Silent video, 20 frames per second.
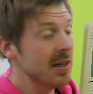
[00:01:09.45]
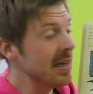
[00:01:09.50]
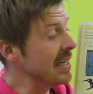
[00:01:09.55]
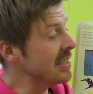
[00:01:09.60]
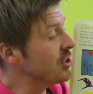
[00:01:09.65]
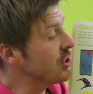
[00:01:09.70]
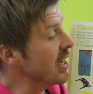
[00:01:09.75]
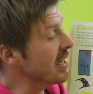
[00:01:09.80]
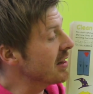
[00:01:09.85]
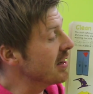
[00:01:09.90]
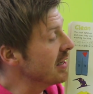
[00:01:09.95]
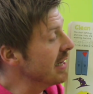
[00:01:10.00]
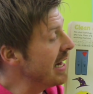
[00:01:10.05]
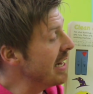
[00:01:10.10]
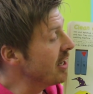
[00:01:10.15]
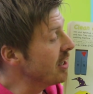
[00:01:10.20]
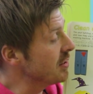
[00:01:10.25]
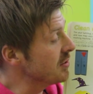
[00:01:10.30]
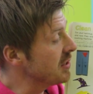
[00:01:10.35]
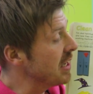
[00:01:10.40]
Let's check the
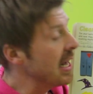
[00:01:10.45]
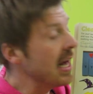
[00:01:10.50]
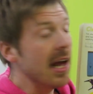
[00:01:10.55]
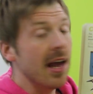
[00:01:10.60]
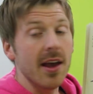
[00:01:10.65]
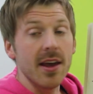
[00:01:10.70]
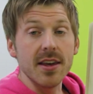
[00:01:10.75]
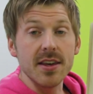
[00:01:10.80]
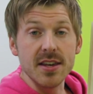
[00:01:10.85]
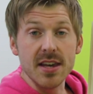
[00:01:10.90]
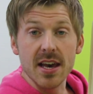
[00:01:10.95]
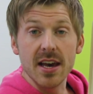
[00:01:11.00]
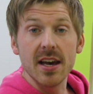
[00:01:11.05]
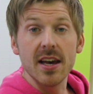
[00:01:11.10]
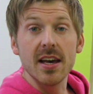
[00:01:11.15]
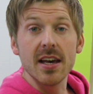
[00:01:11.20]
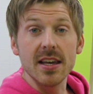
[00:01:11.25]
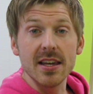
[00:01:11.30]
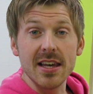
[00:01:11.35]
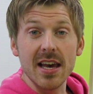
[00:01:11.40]
letters.
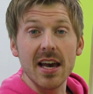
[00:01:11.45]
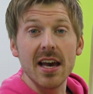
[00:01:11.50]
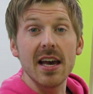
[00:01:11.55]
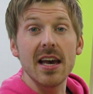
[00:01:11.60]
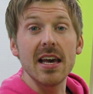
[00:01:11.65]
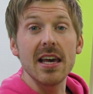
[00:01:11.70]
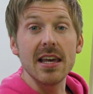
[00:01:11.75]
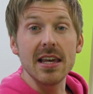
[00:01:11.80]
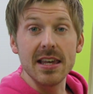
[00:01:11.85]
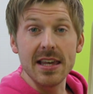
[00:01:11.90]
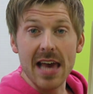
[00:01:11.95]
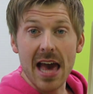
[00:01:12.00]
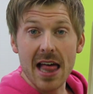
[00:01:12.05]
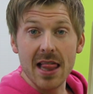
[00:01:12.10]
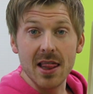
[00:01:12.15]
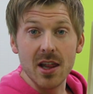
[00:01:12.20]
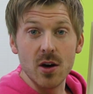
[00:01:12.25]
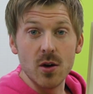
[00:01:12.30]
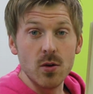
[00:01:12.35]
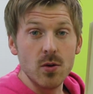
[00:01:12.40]
Y, y,
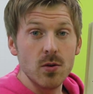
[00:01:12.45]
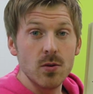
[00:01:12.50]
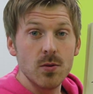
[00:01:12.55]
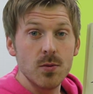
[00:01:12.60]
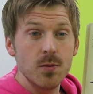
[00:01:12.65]
yellow.